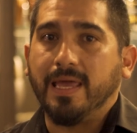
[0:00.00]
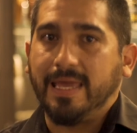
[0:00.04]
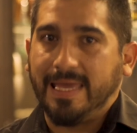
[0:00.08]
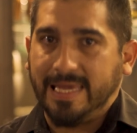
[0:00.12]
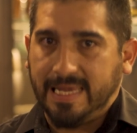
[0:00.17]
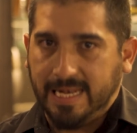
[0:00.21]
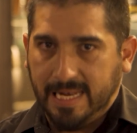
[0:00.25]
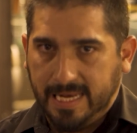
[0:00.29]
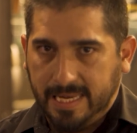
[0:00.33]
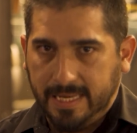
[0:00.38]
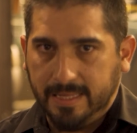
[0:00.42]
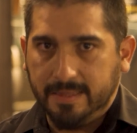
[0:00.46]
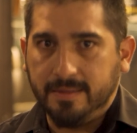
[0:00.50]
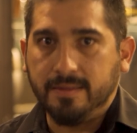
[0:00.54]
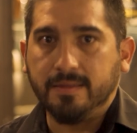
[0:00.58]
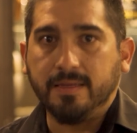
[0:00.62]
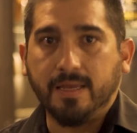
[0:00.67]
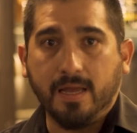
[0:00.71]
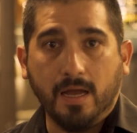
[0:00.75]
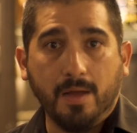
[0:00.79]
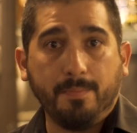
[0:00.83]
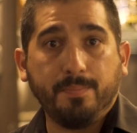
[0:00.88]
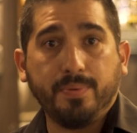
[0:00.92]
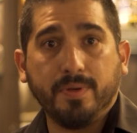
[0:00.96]
clean
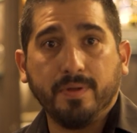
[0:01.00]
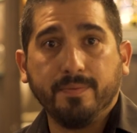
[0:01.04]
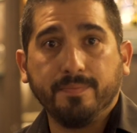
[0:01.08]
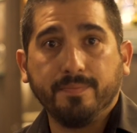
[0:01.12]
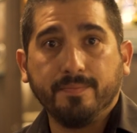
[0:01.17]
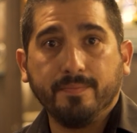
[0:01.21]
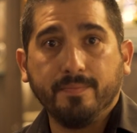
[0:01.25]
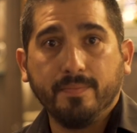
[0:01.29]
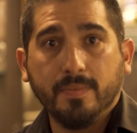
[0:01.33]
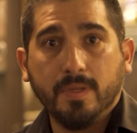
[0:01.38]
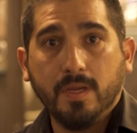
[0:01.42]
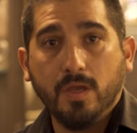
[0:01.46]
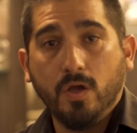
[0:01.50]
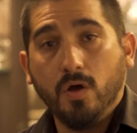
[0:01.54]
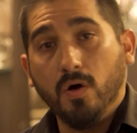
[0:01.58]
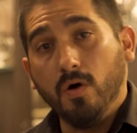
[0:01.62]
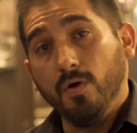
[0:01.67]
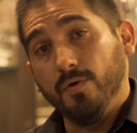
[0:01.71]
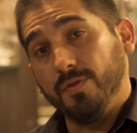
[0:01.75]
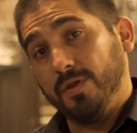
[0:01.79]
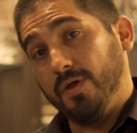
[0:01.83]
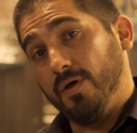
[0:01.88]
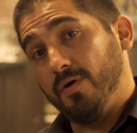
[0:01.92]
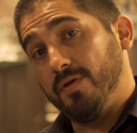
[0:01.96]
cup.
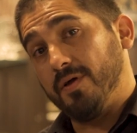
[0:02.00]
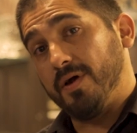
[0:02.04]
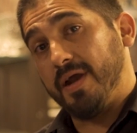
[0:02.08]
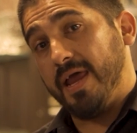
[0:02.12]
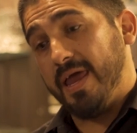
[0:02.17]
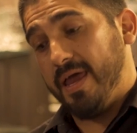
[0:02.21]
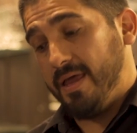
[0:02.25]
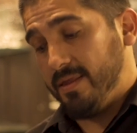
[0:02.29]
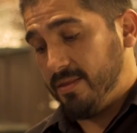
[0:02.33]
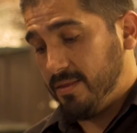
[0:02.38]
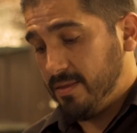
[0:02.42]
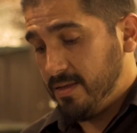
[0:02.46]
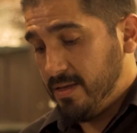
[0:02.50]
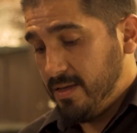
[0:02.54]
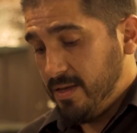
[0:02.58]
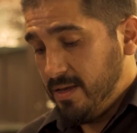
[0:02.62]
On the other hand,